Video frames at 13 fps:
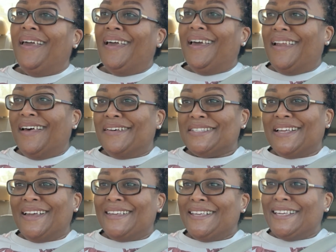And I was
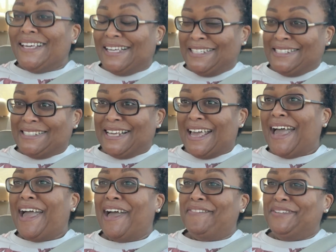like, yes,
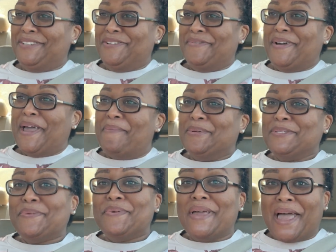I have to know what
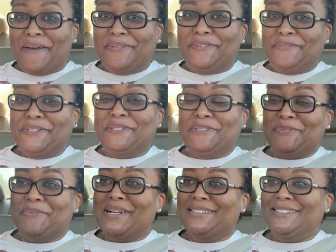happens, so we have to finish
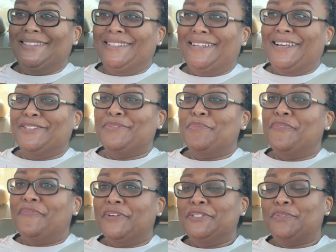watching it now. So we
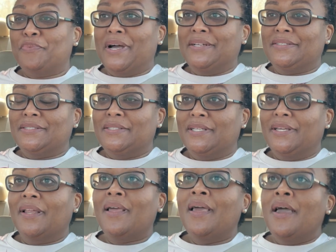finished watching
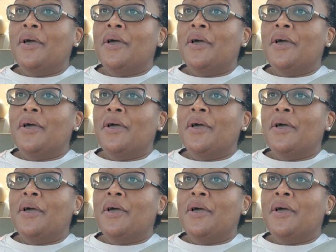it.